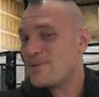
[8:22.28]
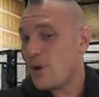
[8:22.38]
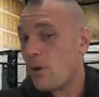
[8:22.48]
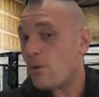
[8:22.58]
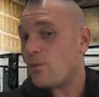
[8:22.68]

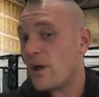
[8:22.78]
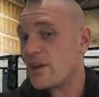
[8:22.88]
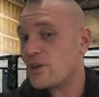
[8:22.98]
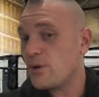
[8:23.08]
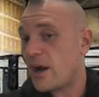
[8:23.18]
no,
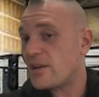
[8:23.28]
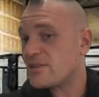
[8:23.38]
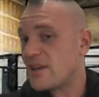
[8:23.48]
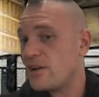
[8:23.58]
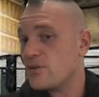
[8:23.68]
like you got to
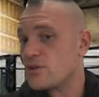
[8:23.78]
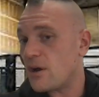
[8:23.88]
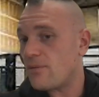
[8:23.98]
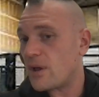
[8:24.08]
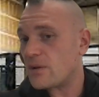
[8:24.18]
say to
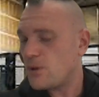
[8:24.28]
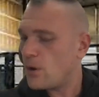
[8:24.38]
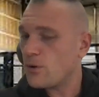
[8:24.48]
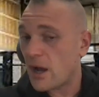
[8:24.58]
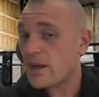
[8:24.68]
yourself, like, no,
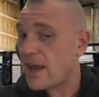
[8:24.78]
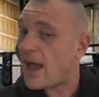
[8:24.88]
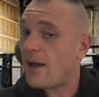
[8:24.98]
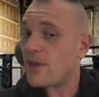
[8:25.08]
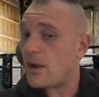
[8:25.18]
you're not going to
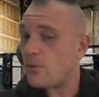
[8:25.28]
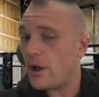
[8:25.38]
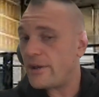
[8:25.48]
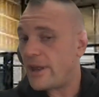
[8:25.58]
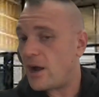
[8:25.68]
have that
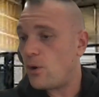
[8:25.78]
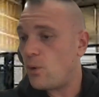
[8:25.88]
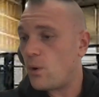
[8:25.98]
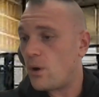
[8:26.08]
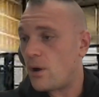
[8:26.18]
right
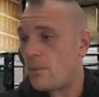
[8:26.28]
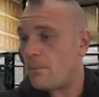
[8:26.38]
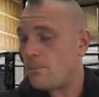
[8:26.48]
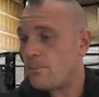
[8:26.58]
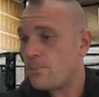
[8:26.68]
now.
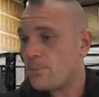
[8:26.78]
Um,